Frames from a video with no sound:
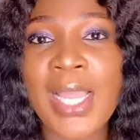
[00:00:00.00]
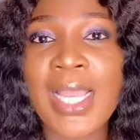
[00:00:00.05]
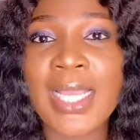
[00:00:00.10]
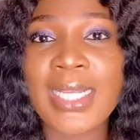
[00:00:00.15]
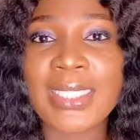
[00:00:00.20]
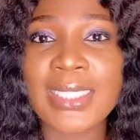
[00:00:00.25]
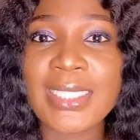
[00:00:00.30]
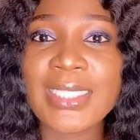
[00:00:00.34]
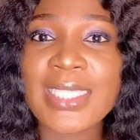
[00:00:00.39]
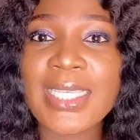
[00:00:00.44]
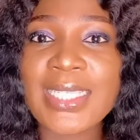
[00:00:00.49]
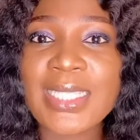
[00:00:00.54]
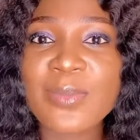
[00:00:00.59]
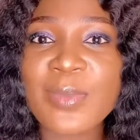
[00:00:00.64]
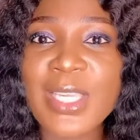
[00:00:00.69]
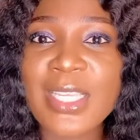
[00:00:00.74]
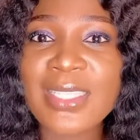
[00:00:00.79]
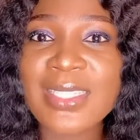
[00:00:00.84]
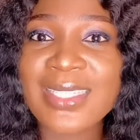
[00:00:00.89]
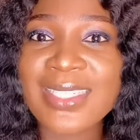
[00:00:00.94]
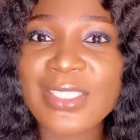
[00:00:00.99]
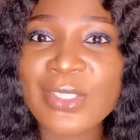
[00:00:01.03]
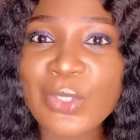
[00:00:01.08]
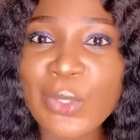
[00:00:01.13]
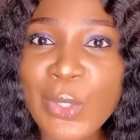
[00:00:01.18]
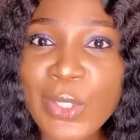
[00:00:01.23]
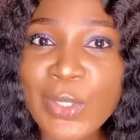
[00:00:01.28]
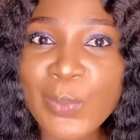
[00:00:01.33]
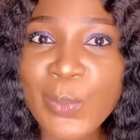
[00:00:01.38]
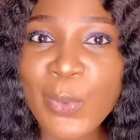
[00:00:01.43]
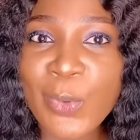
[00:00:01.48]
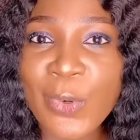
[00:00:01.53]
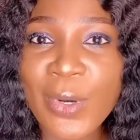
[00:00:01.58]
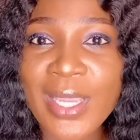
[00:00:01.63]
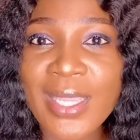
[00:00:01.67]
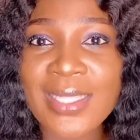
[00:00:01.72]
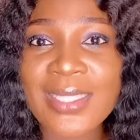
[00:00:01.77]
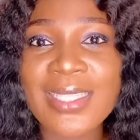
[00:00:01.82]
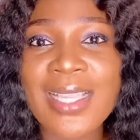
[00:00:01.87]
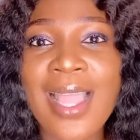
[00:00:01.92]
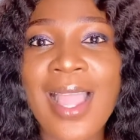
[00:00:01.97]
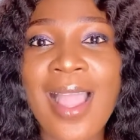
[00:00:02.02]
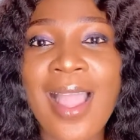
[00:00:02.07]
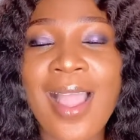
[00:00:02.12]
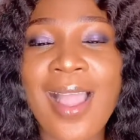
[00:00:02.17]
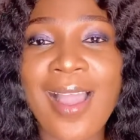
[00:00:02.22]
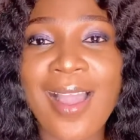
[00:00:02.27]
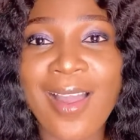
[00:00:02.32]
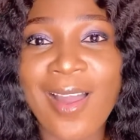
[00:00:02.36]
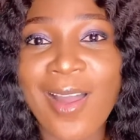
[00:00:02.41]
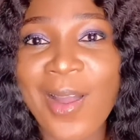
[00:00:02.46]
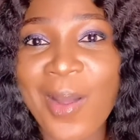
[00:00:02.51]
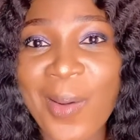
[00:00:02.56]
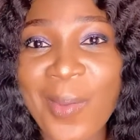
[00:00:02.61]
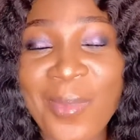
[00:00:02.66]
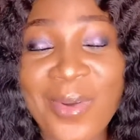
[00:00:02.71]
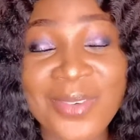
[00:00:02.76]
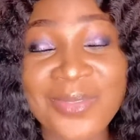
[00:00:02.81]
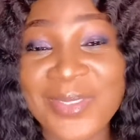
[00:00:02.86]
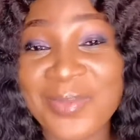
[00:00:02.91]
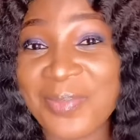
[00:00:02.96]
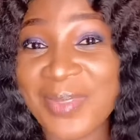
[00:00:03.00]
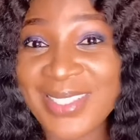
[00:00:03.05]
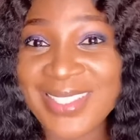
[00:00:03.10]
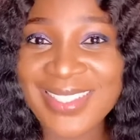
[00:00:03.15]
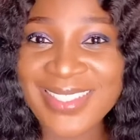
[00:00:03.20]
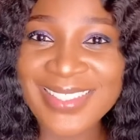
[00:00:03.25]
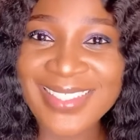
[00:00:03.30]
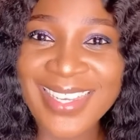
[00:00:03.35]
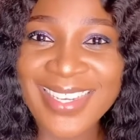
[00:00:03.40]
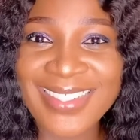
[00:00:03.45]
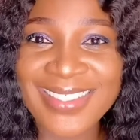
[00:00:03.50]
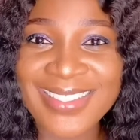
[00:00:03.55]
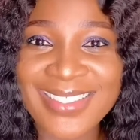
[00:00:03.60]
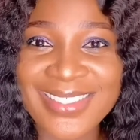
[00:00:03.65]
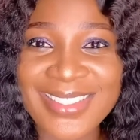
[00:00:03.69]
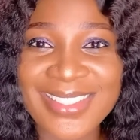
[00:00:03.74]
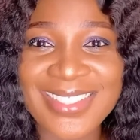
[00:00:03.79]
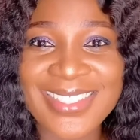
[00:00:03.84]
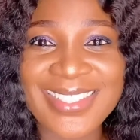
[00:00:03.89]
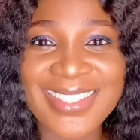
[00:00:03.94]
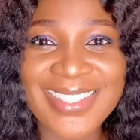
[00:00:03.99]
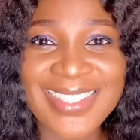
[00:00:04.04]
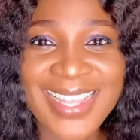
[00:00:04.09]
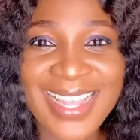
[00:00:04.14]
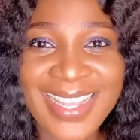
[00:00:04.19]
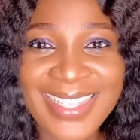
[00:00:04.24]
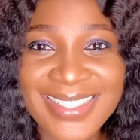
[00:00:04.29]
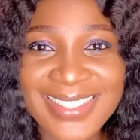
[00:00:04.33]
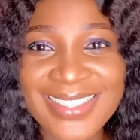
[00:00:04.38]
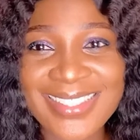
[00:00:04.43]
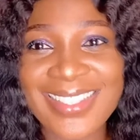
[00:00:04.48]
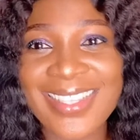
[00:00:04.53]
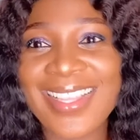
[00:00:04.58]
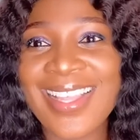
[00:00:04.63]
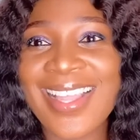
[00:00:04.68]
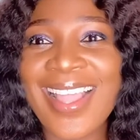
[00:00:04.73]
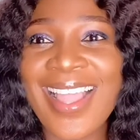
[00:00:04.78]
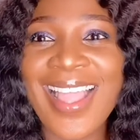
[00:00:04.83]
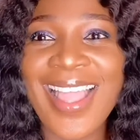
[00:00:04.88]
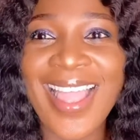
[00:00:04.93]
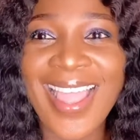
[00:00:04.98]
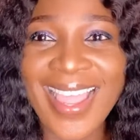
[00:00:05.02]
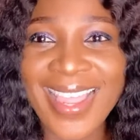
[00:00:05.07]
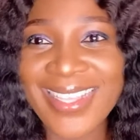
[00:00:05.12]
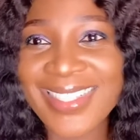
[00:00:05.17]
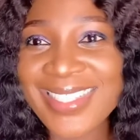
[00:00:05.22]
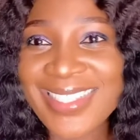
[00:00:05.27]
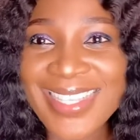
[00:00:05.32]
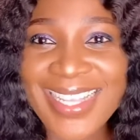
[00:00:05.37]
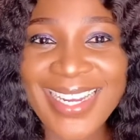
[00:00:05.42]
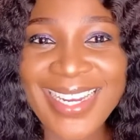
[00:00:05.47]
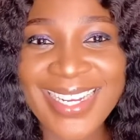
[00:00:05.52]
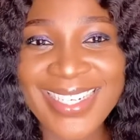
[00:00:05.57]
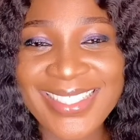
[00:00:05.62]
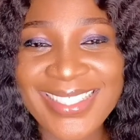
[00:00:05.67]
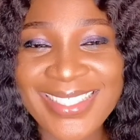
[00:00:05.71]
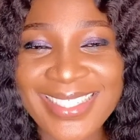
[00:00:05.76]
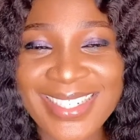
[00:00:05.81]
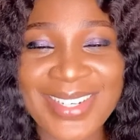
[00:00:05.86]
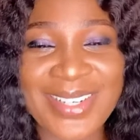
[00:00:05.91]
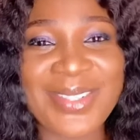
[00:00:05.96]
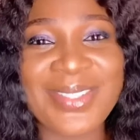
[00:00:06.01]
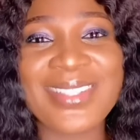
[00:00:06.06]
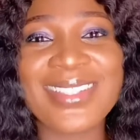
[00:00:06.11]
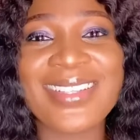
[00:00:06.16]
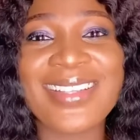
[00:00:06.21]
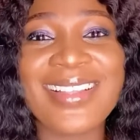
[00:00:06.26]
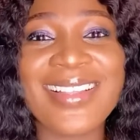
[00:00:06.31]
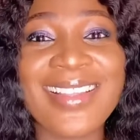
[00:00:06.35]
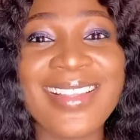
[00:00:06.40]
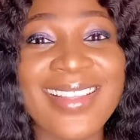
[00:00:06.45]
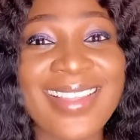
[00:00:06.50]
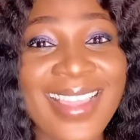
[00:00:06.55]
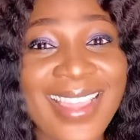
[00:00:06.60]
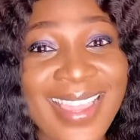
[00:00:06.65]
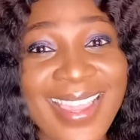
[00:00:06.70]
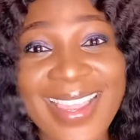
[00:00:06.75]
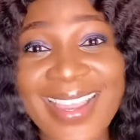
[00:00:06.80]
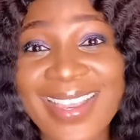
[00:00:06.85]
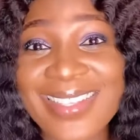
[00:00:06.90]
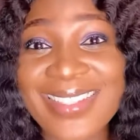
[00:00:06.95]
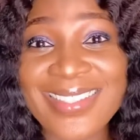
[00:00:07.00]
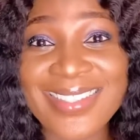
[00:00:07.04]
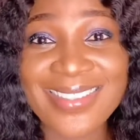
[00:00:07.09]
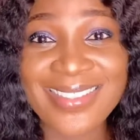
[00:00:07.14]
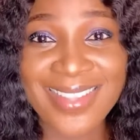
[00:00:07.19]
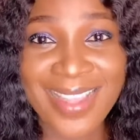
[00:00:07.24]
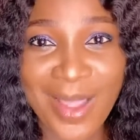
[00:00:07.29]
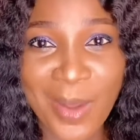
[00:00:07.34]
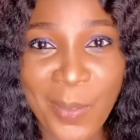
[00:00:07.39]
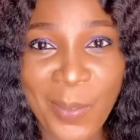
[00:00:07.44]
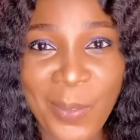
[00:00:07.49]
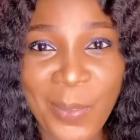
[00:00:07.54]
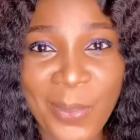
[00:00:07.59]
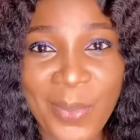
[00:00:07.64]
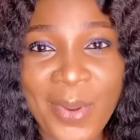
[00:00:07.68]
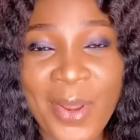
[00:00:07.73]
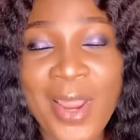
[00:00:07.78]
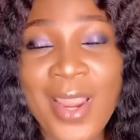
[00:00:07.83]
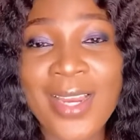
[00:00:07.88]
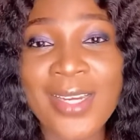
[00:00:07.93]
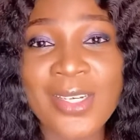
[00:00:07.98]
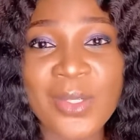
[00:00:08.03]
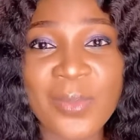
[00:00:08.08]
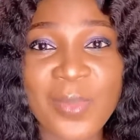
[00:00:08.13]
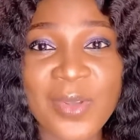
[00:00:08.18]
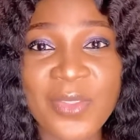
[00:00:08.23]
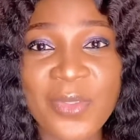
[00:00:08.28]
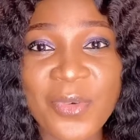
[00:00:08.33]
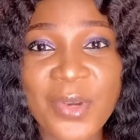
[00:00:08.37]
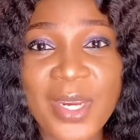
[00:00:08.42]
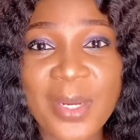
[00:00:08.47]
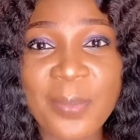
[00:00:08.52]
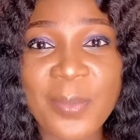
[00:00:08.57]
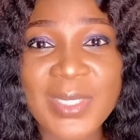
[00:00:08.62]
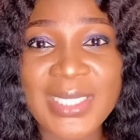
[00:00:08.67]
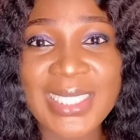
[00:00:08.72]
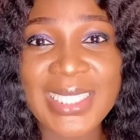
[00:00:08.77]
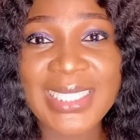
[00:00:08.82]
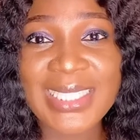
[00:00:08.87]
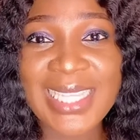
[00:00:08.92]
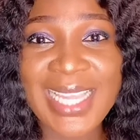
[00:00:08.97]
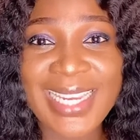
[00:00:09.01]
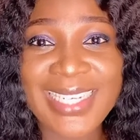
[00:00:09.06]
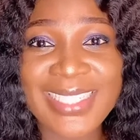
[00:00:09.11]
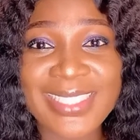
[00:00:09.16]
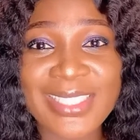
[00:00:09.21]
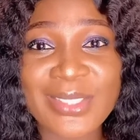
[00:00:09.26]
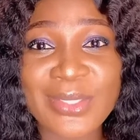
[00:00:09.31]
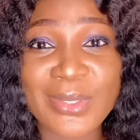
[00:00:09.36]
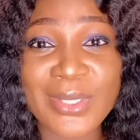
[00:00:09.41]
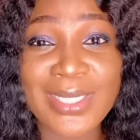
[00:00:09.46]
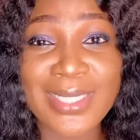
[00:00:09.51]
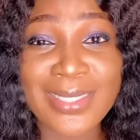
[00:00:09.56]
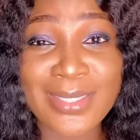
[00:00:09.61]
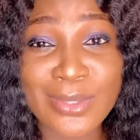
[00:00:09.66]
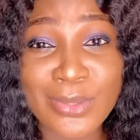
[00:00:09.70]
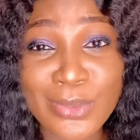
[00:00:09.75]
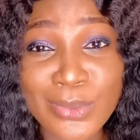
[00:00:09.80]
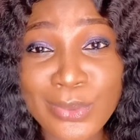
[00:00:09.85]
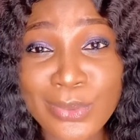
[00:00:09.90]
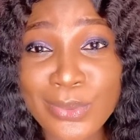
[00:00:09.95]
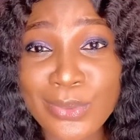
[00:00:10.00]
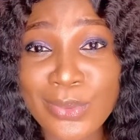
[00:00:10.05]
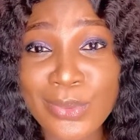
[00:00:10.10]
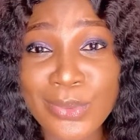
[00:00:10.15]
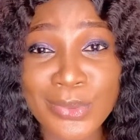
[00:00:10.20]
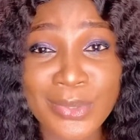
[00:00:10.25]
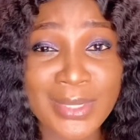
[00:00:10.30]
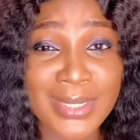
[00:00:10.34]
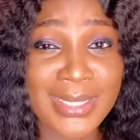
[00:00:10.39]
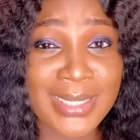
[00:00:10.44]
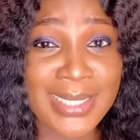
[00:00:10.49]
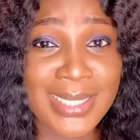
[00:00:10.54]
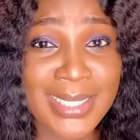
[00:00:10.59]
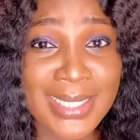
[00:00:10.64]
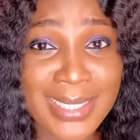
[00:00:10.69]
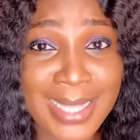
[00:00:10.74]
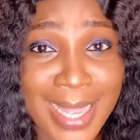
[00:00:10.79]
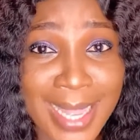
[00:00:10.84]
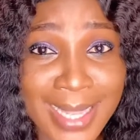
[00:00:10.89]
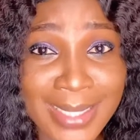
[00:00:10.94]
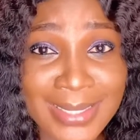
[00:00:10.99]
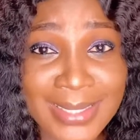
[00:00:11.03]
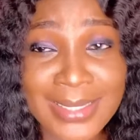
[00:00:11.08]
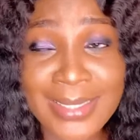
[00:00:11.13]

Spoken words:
This takes me to the third point of the business ideas you can start and start cashing out ASAP. Number 3 business idea you can do or you can start